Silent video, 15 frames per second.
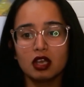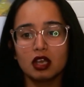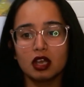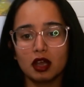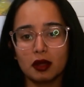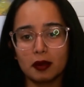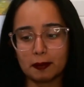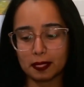
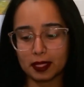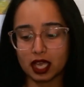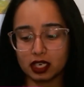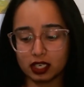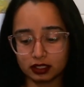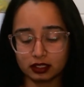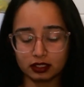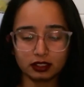
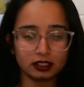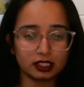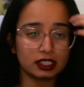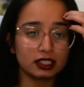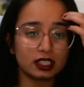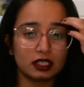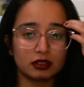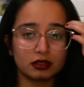Another thing
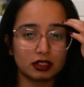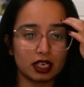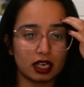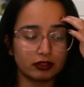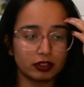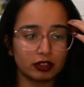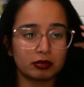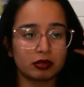that
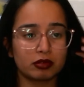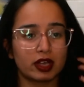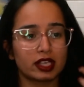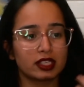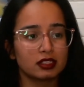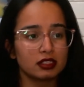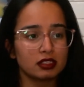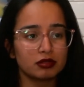GraphQL
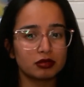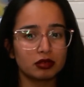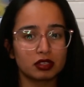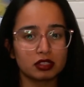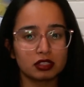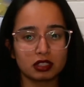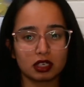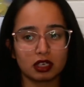provides us
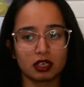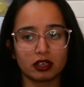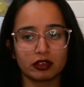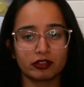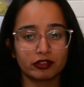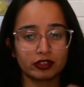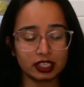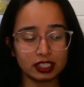was
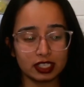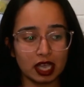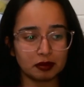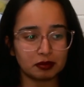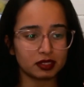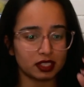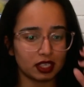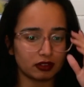free
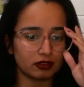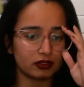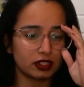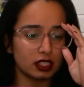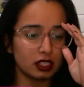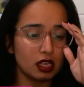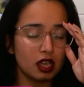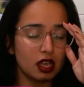type
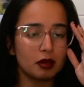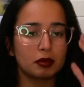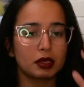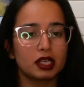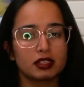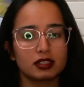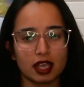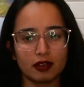safety,
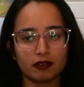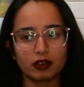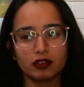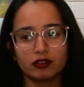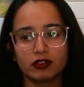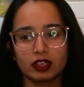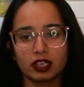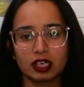because every
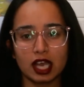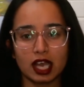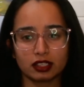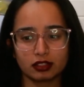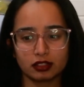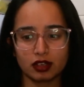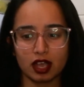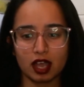field has
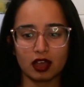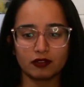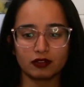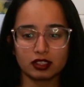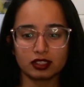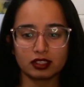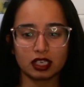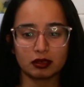to have
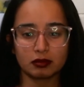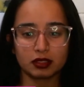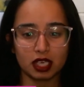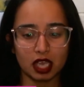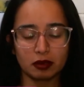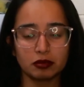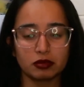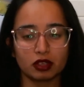the same
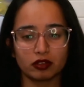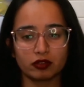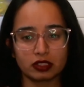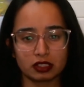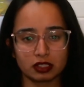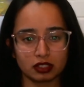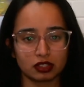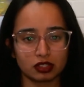type. So if it's
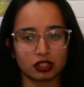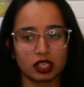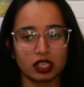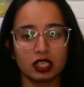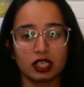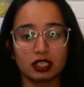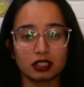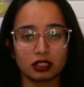a string,
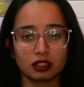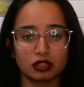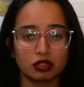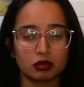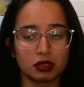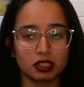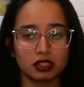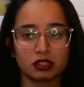it needs to
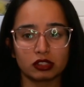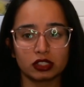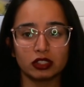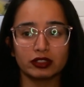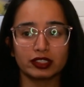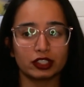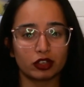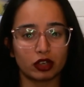be a string. You
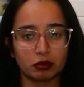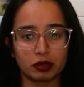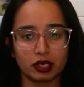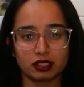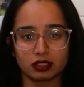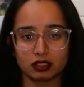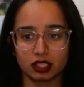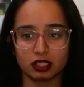cannot
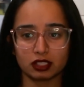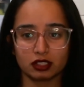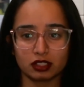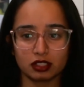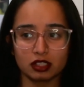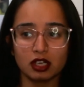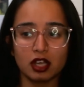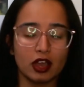pass an
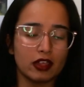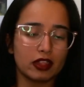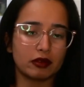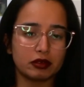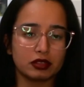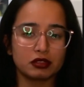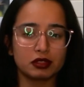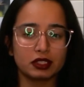integer. That
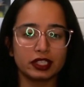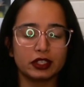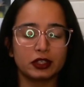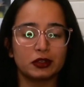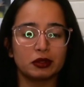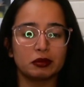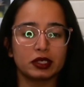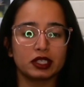was really
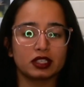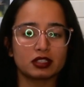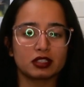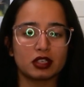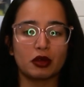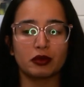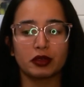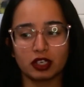cool because
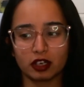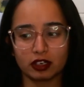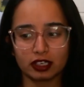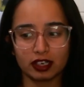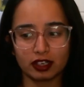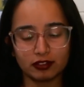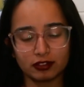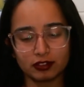now we got
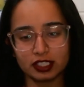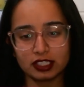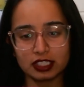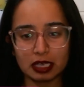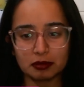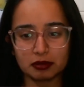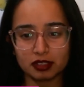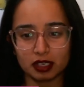like free
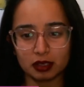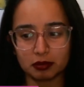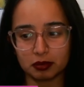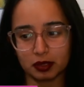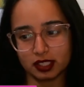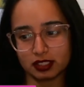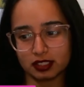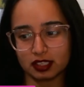TypeScript
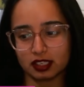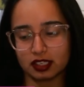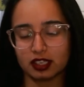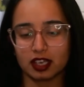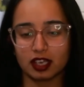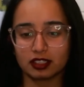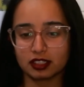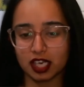basically
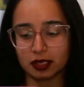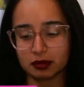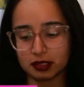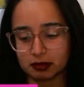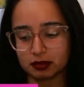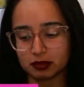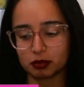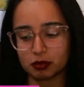and
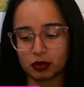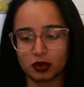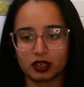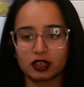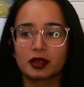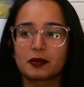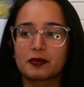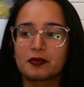TypeScript support.